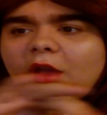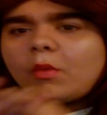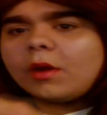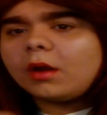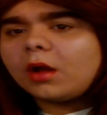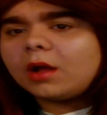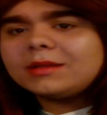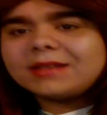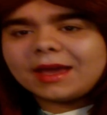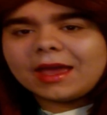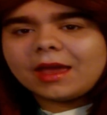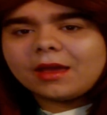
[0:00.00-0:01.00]
I can wear it
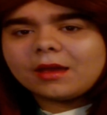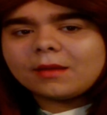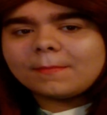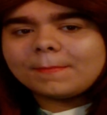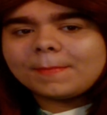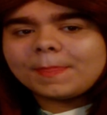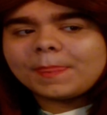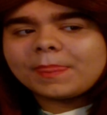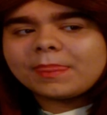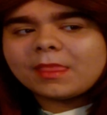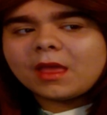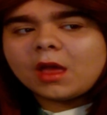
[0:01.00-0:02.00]
all day,
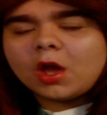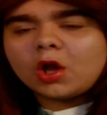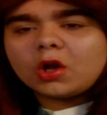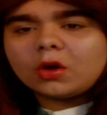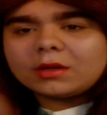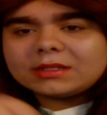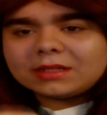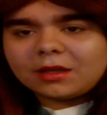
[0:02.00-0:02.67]
go